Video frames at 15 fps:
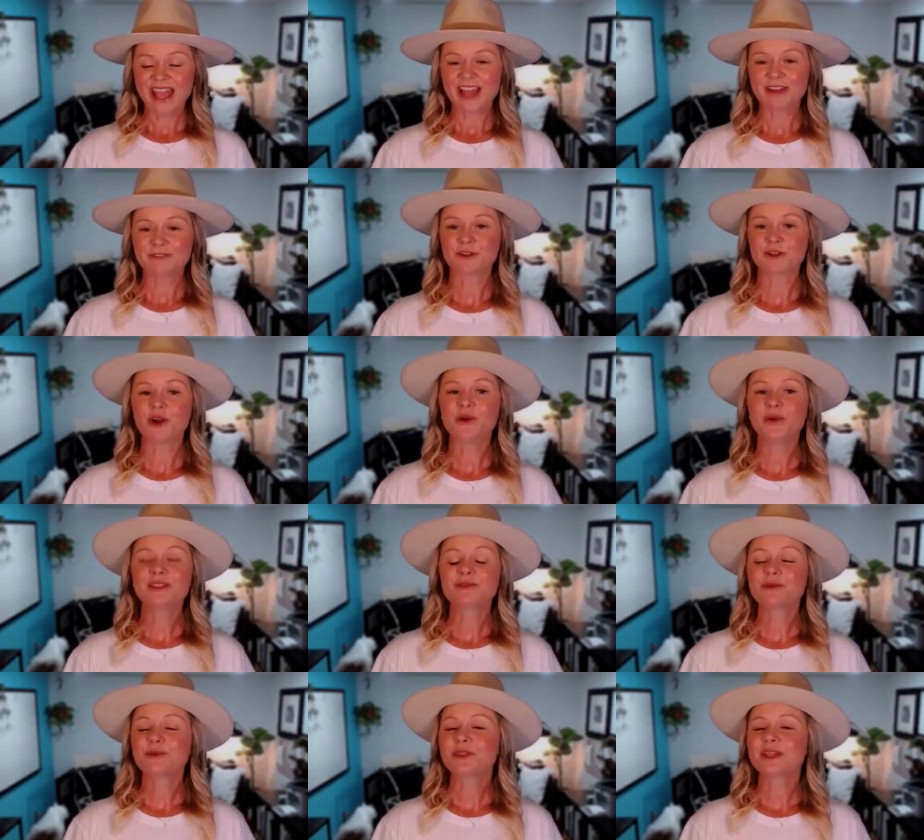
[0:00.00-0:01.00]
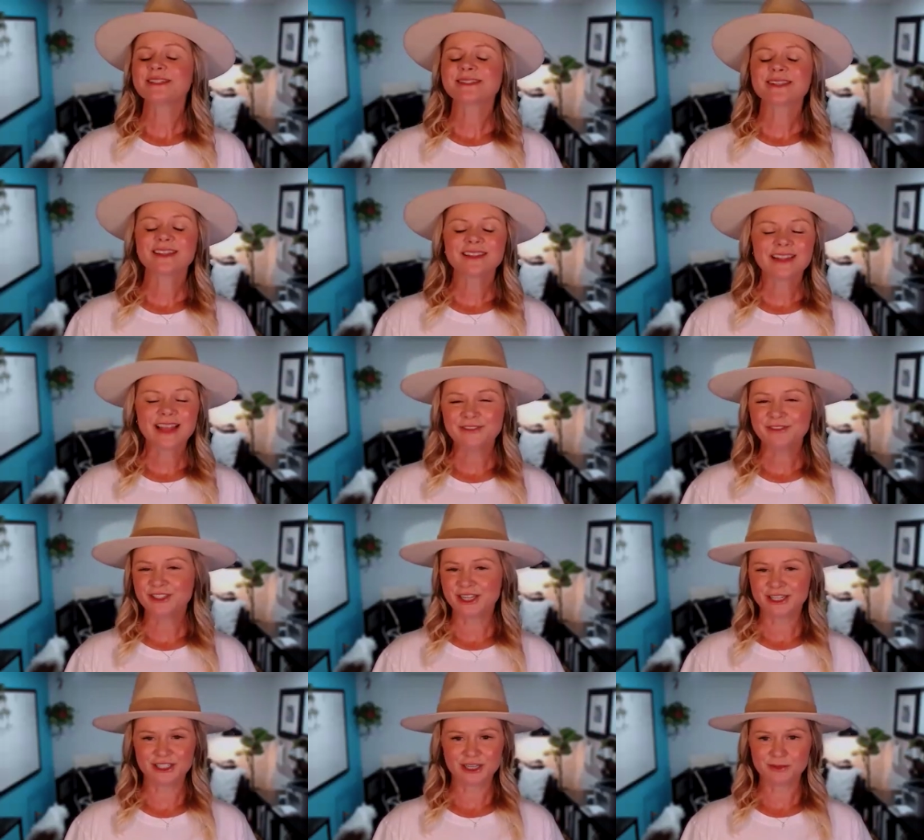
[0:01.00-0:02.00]
After going through this
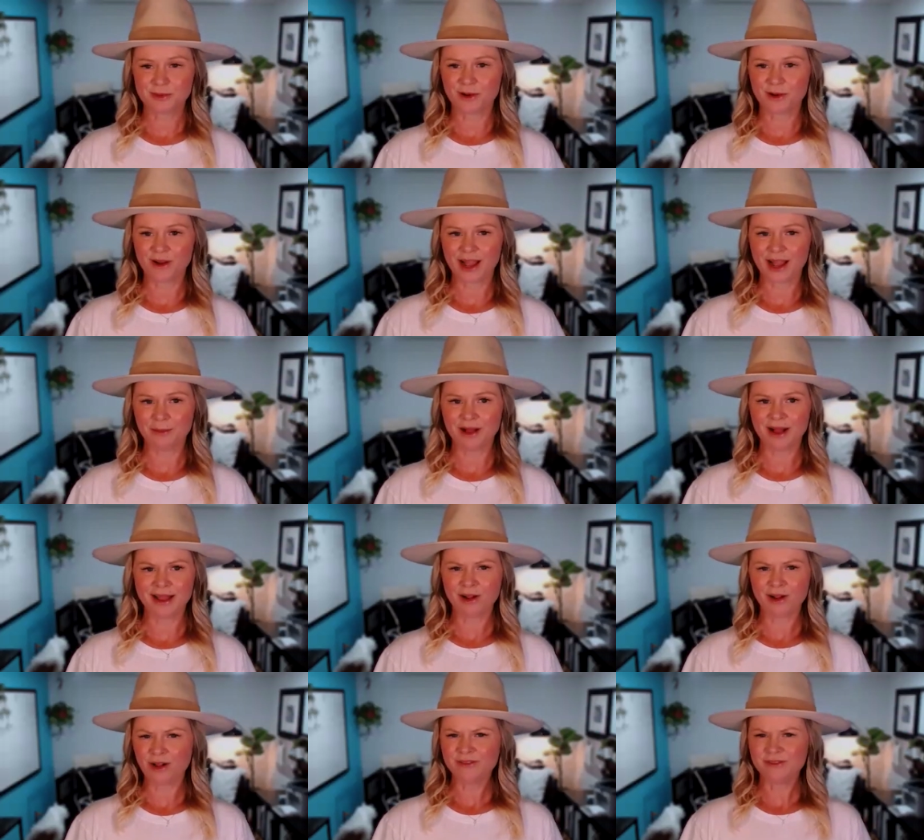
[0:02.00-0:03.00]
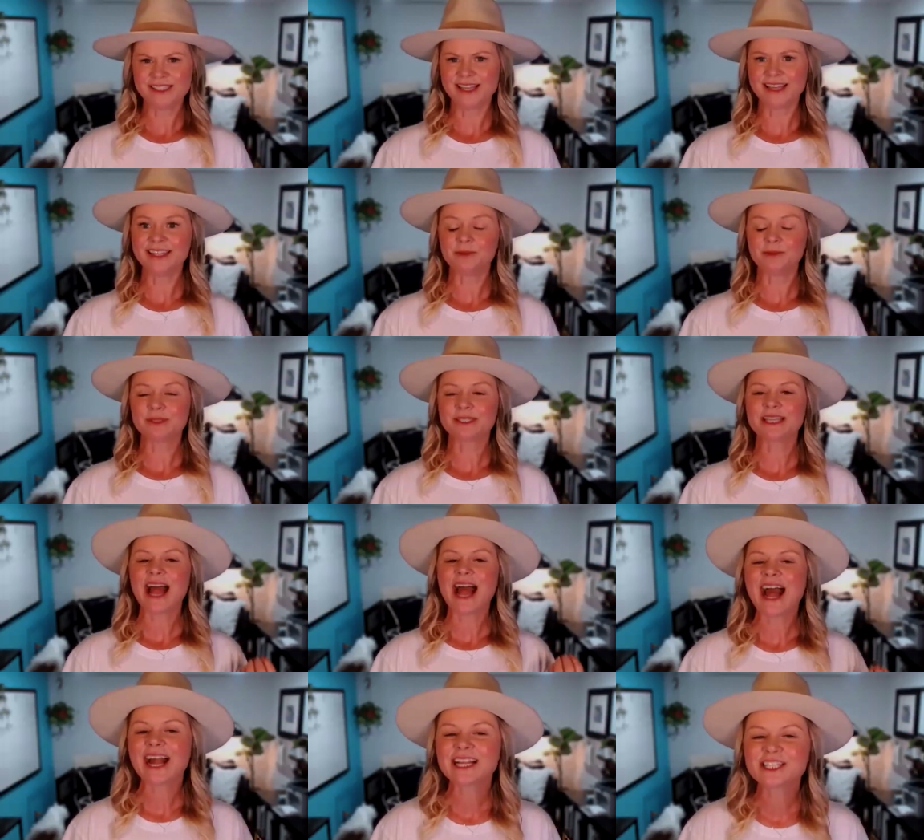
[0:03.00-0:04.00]
life-changing program, I all of a sudden was
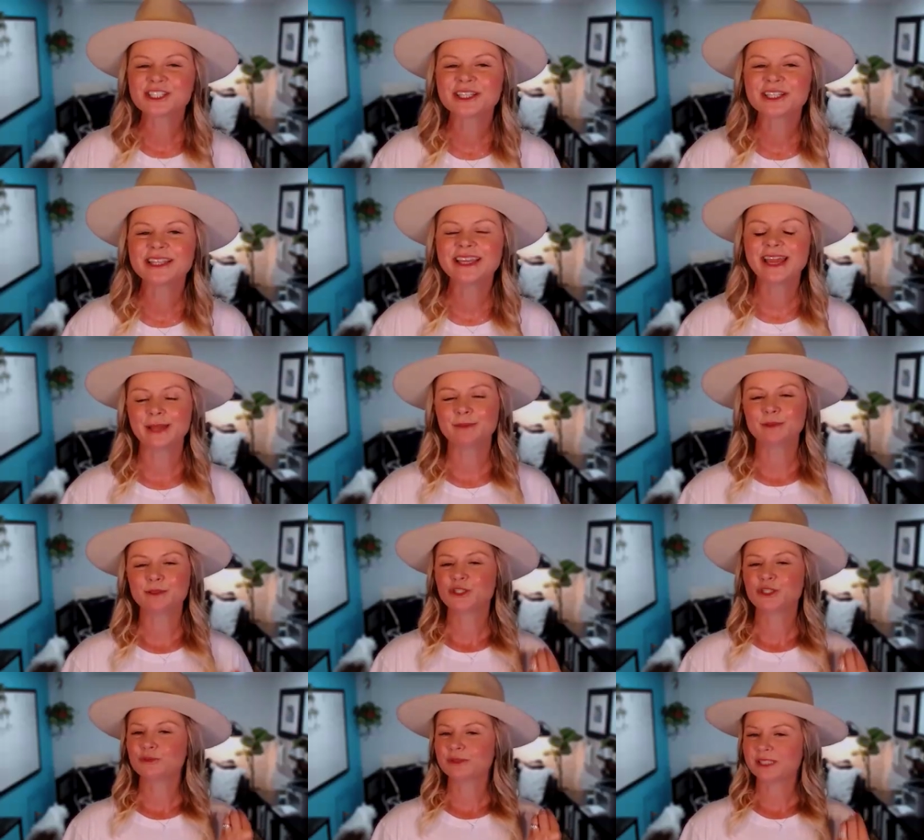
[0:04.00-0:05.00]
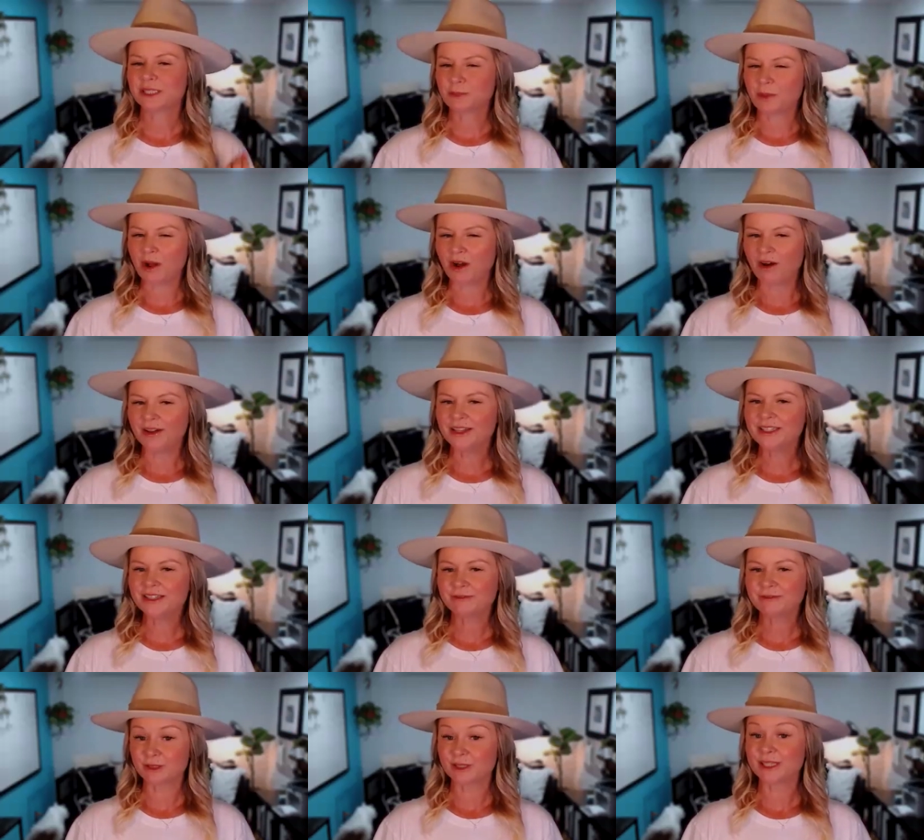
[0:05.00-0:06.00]
actually able to
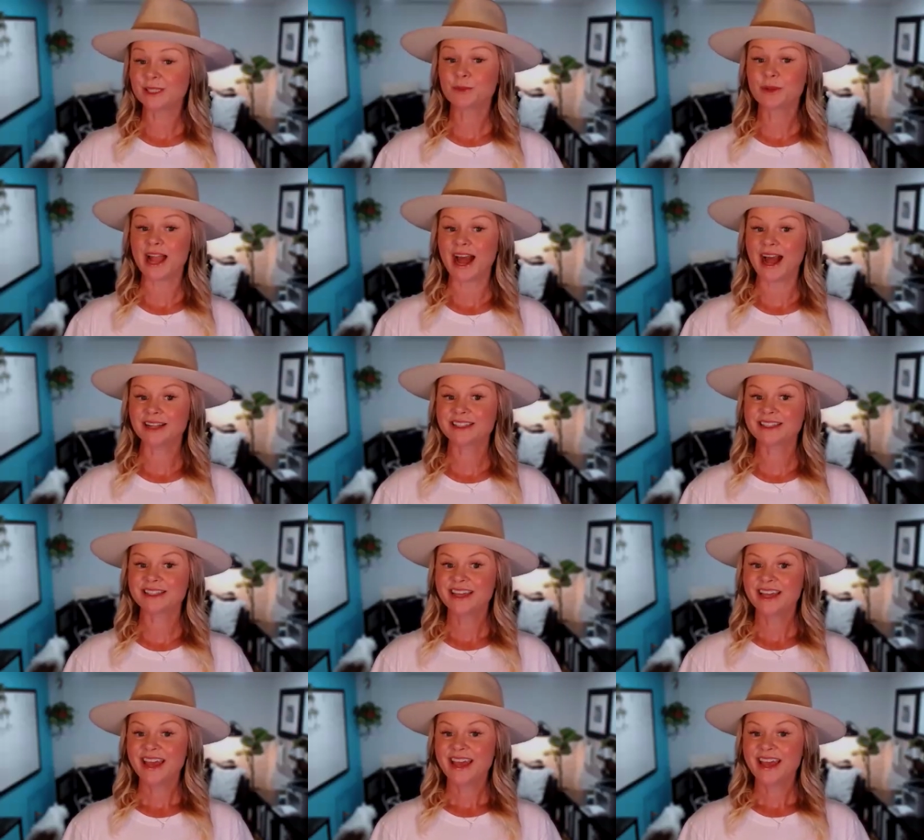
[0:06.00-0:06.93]
respond versus react,